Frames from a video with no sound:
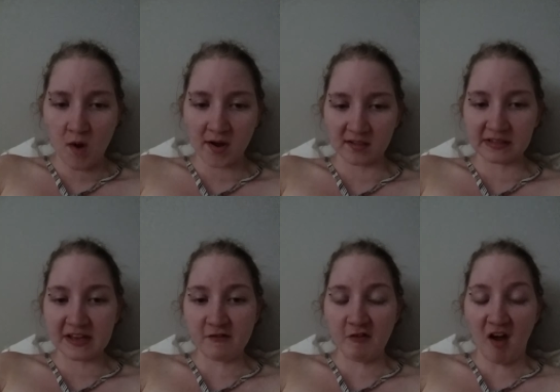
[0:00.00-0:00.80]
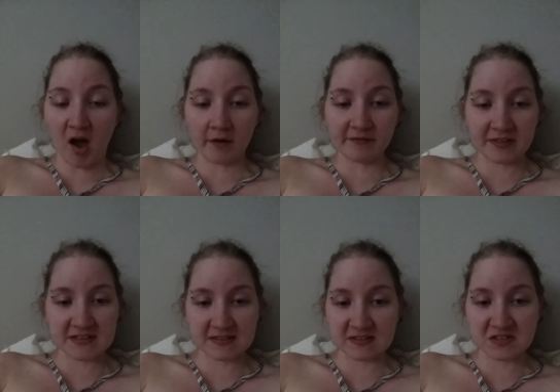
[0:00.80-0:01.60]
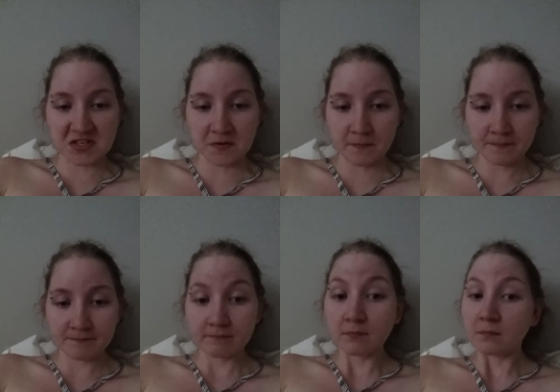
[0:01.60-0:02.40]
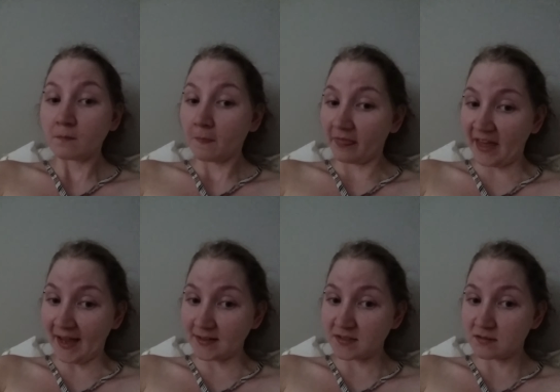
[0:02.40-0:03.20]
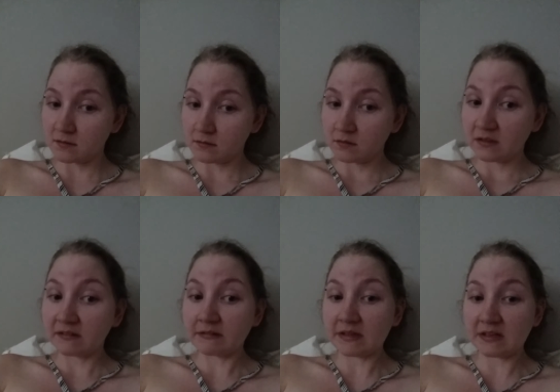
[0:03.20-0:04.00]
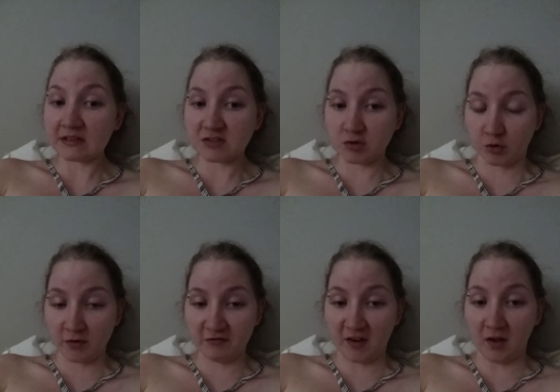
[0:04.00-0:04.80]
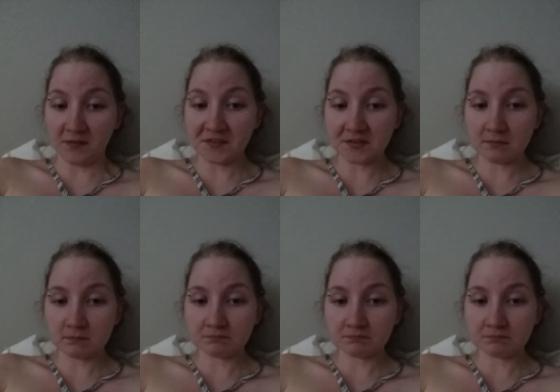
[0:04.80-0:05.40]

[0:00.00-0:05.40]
want to live off the system. That is your fault.